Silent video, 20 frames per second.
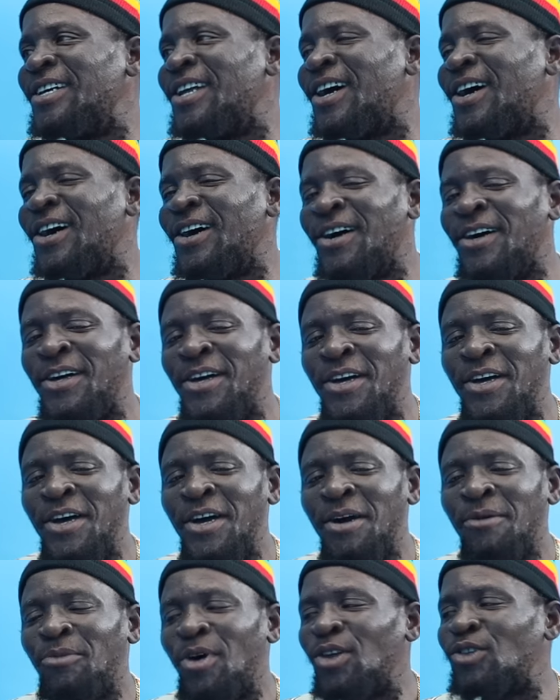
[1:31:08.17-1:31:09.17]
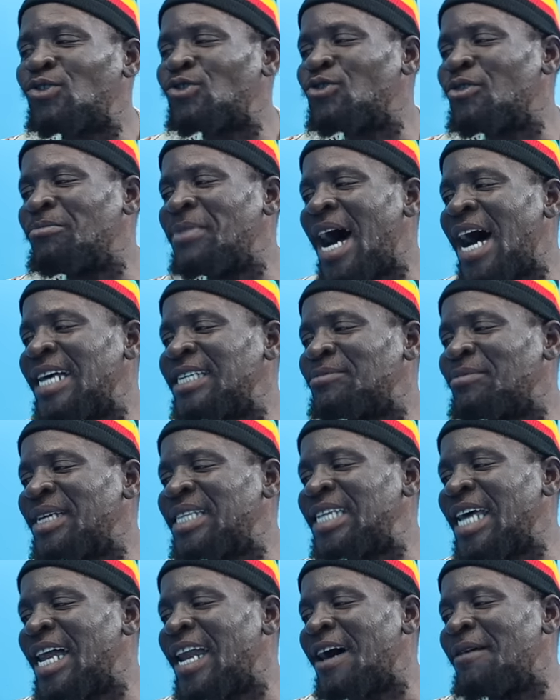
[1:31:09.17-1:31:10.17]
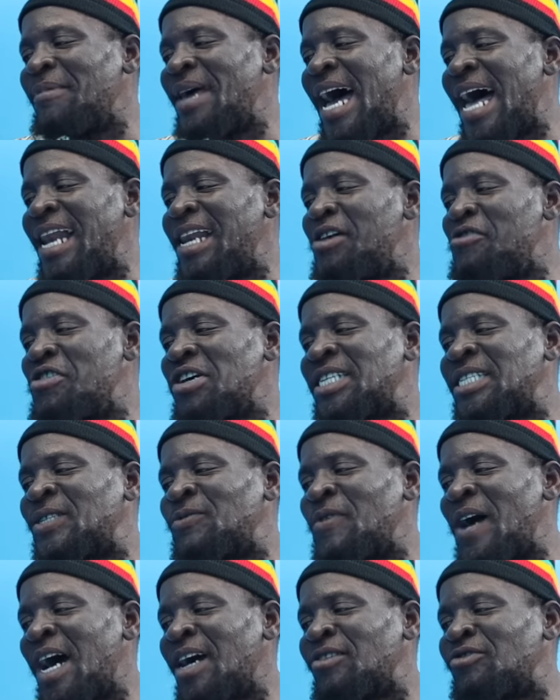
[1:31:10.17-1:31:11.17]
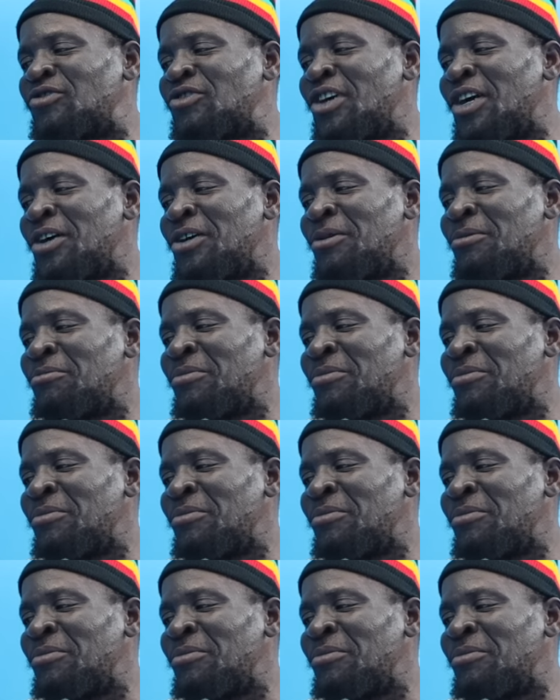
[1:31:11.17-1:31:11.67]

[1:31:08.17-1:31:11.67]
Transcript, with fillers: you know? But you, but as me tell you, there are lyrics factory.